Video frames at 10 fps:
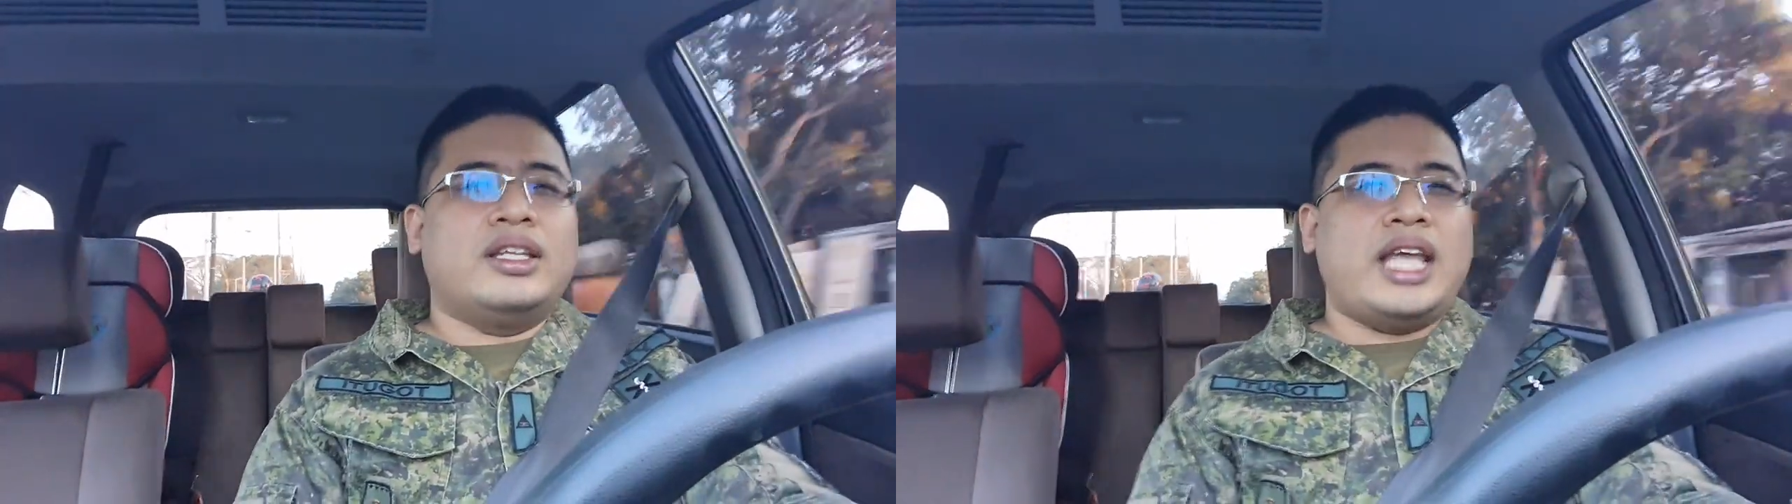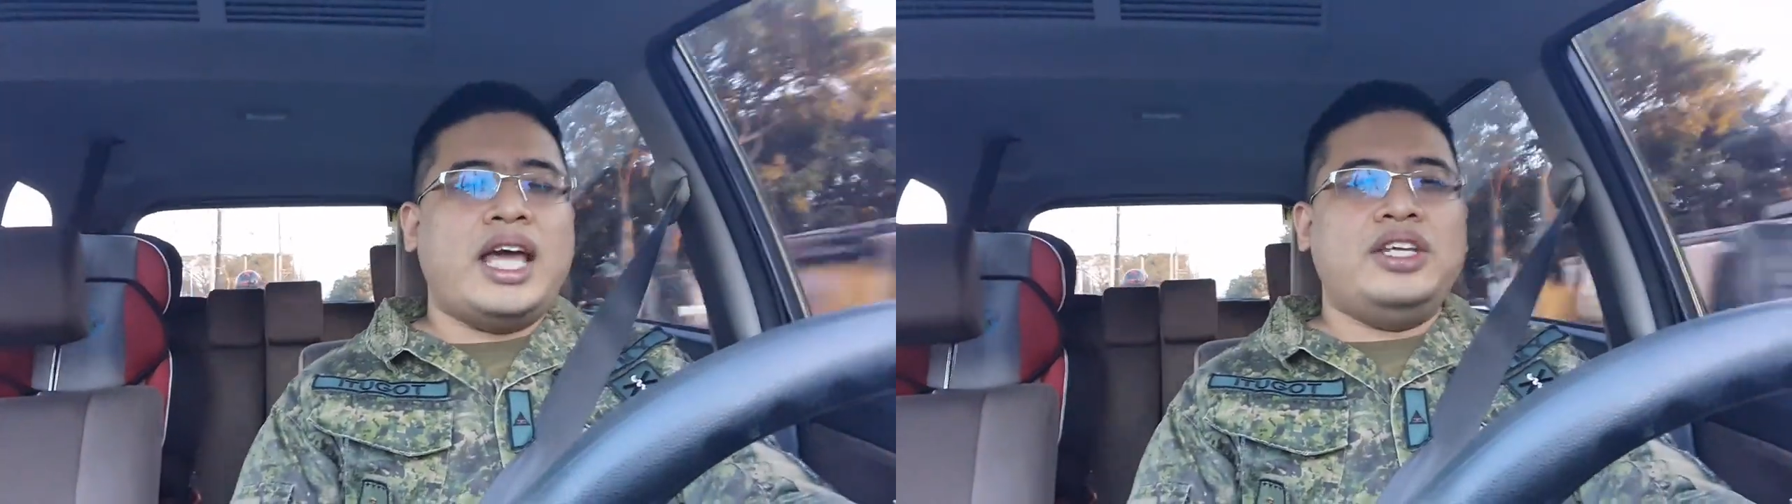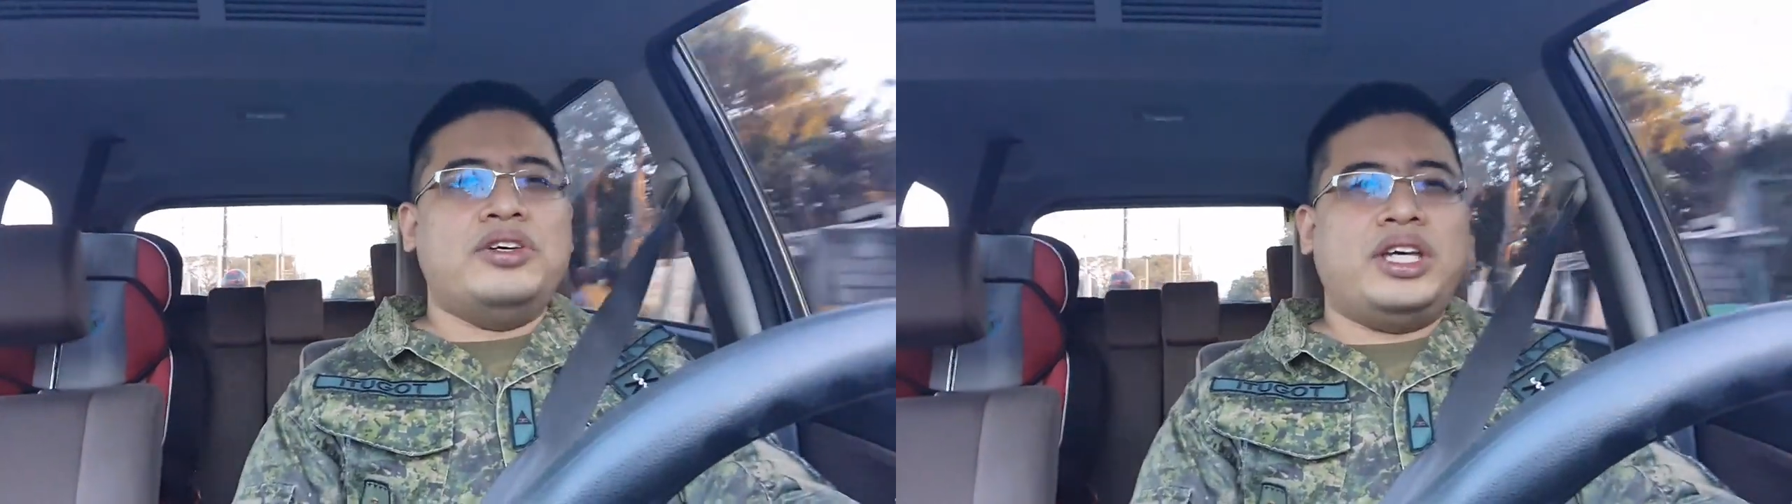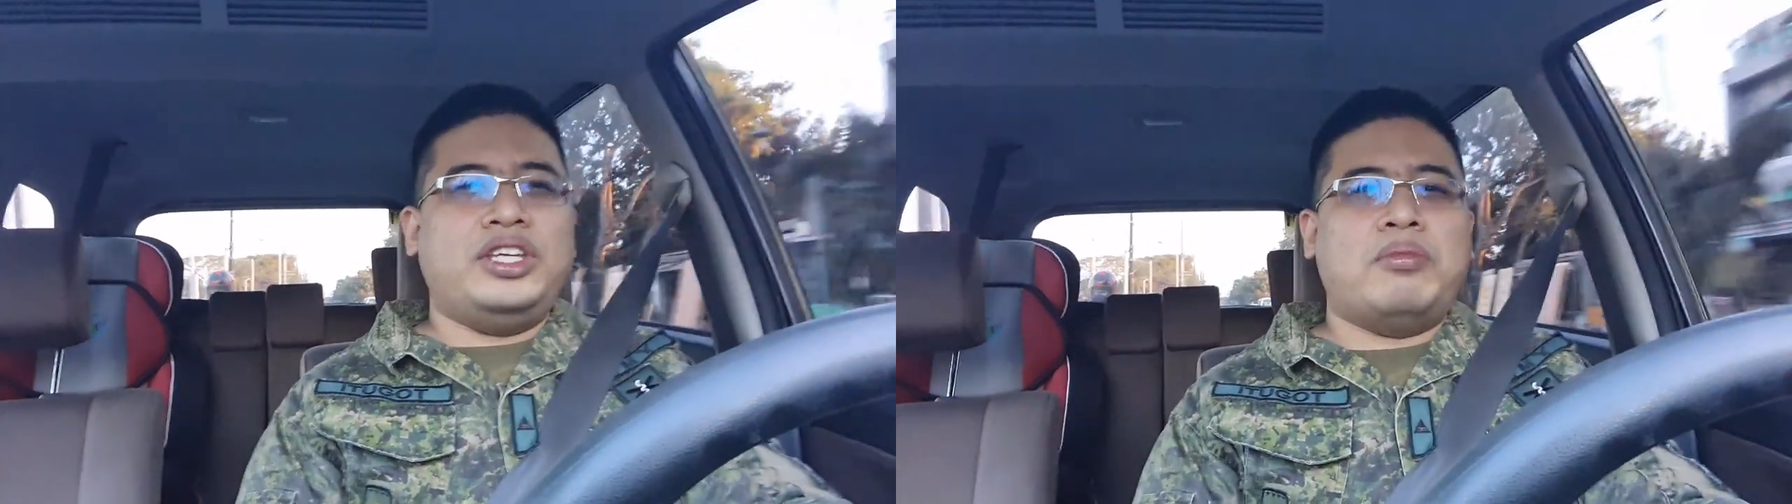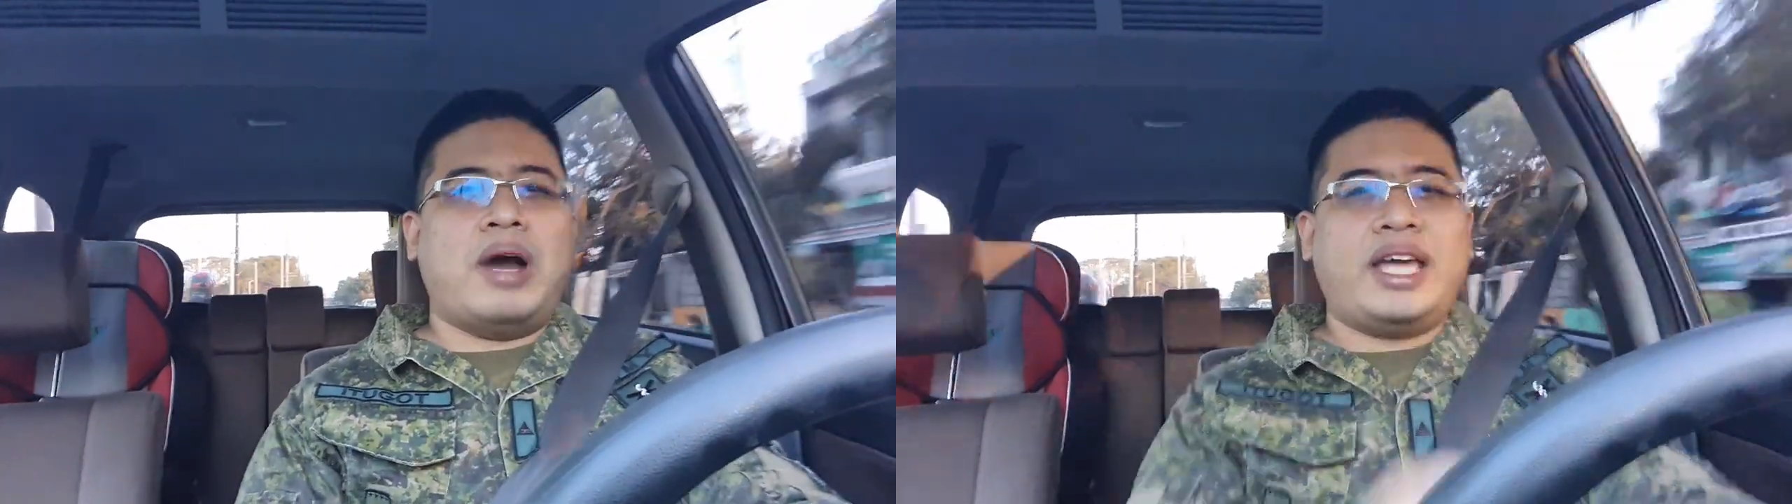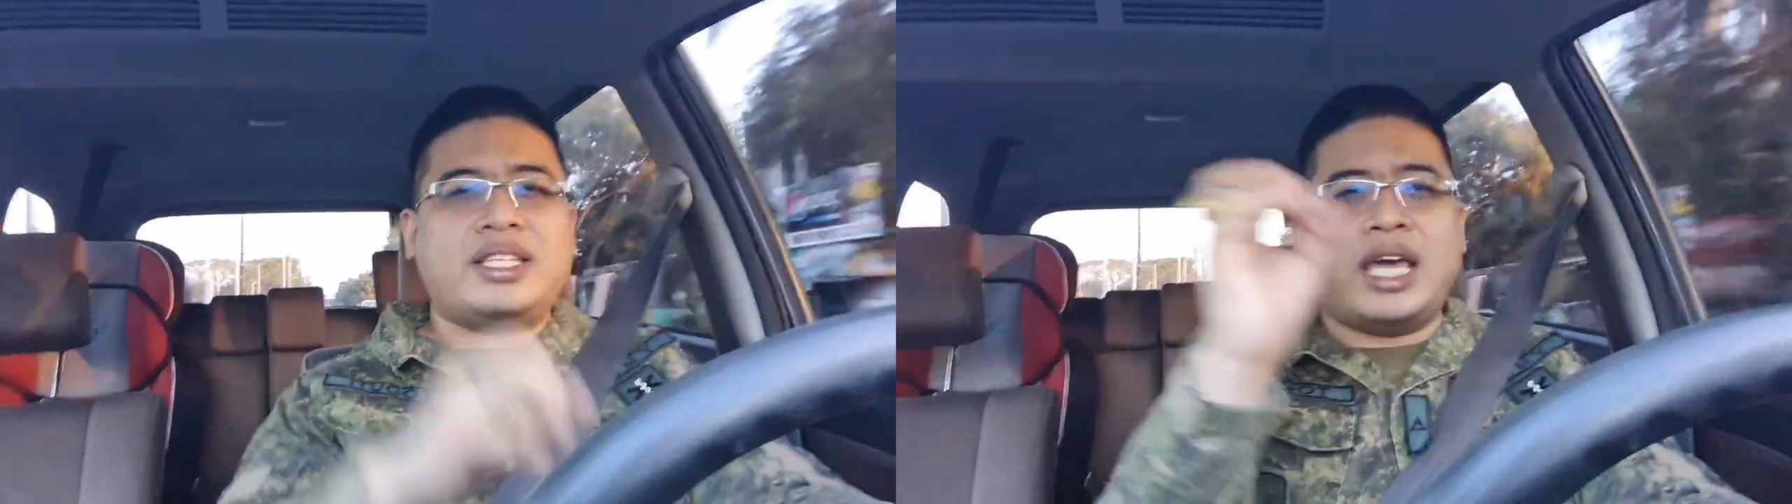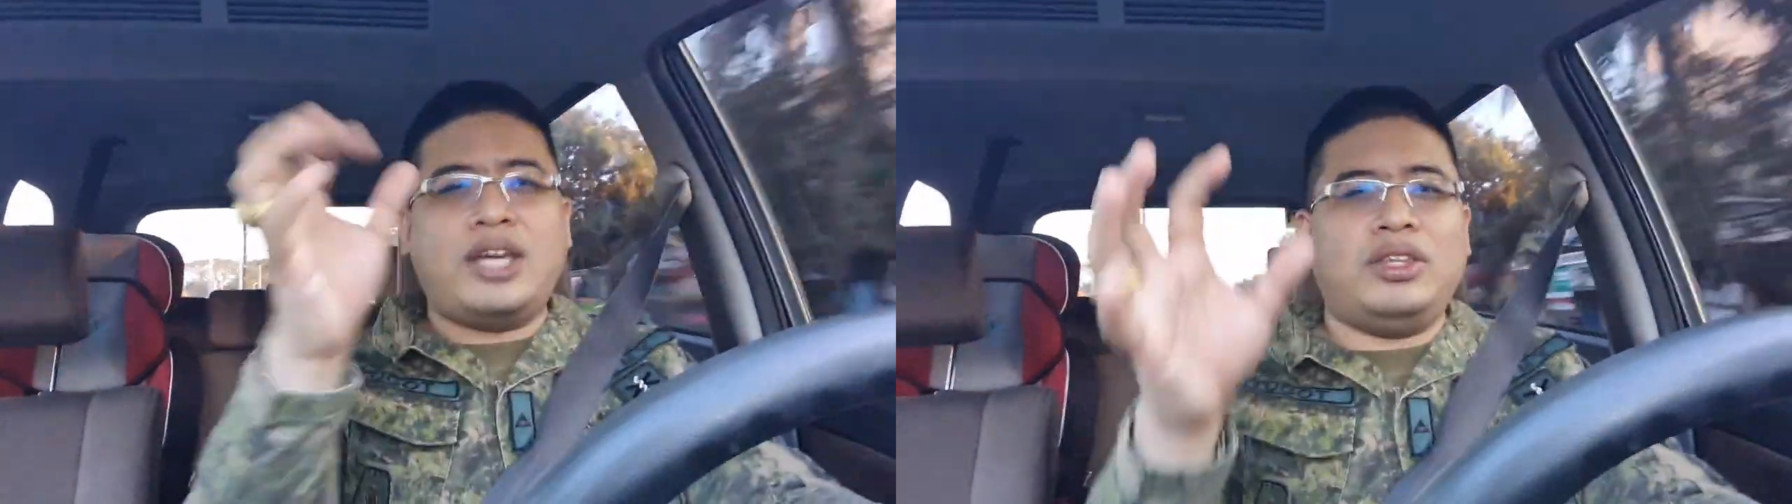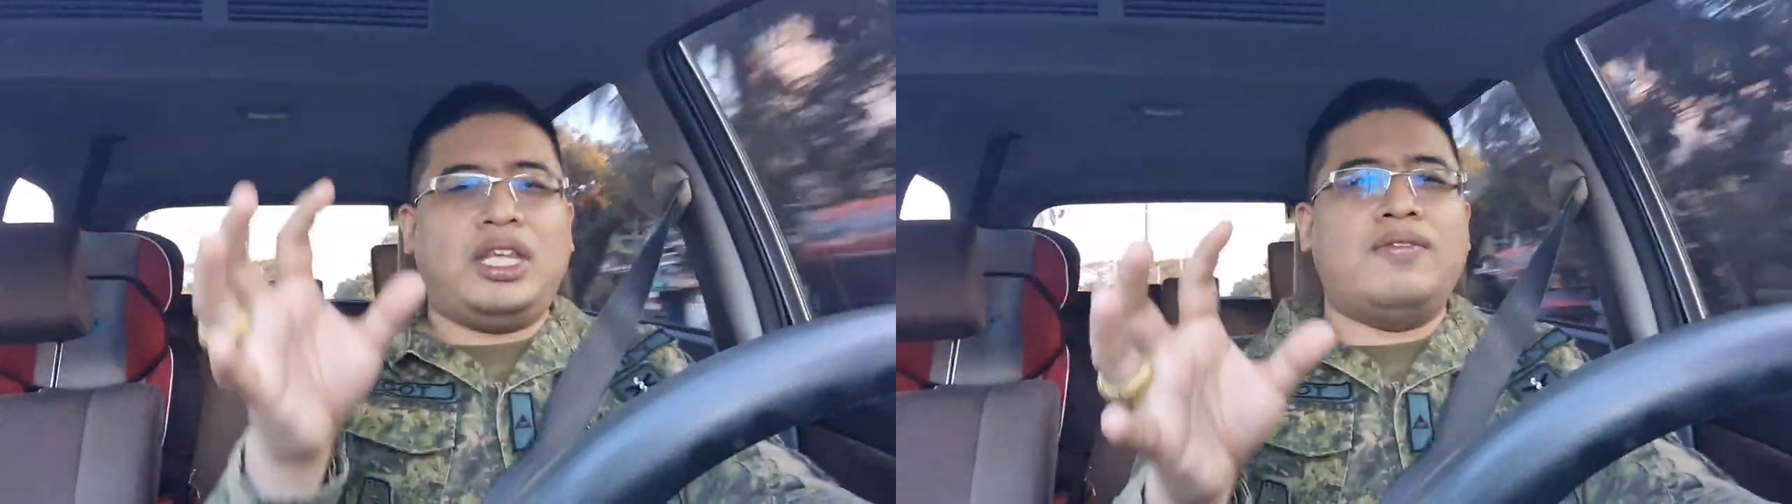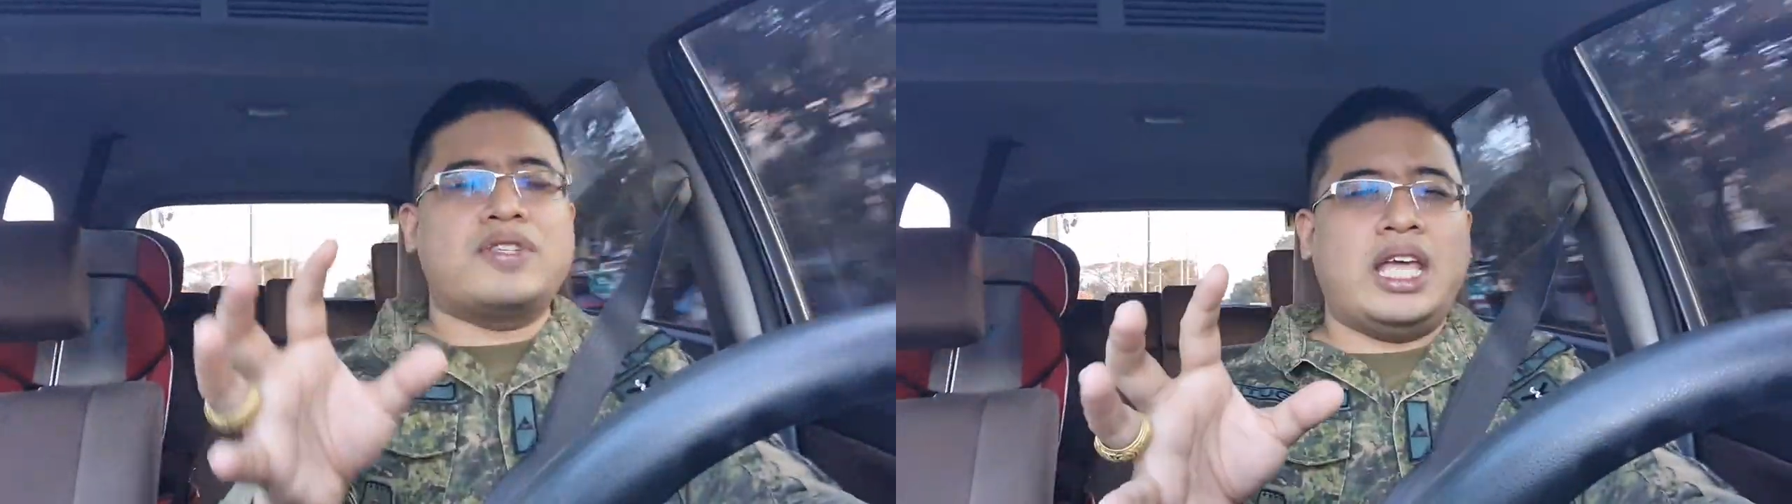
Then yung inyong mga executives,